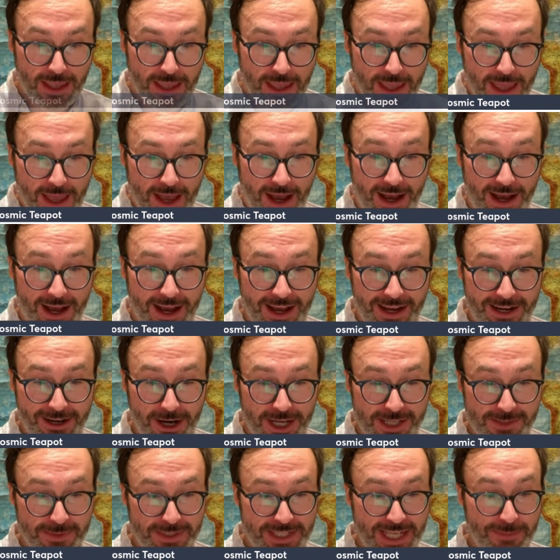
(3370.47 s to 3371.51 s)

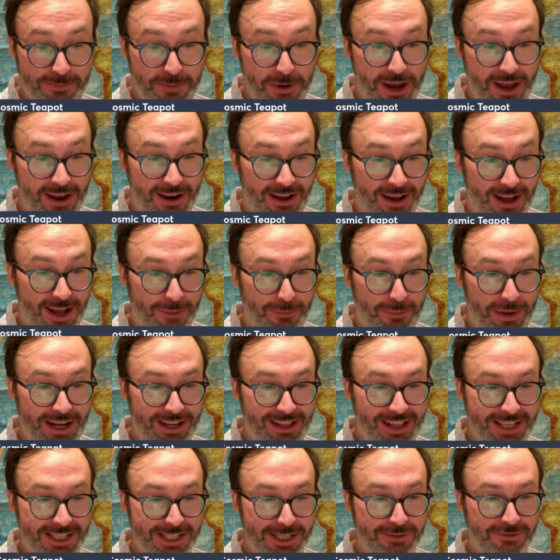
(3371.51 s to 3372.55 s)
Cosmic Teapot, I'll buy
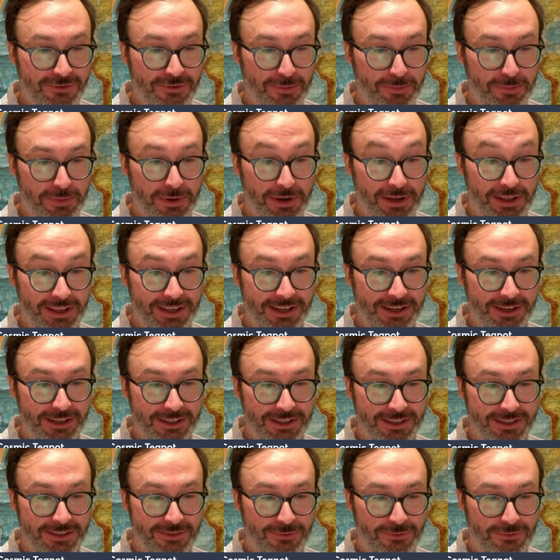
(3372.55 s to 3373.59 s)
glasses from
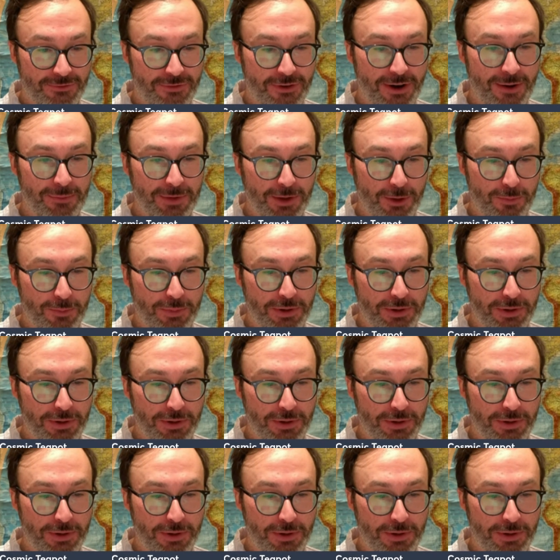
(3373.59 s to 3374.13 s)
you.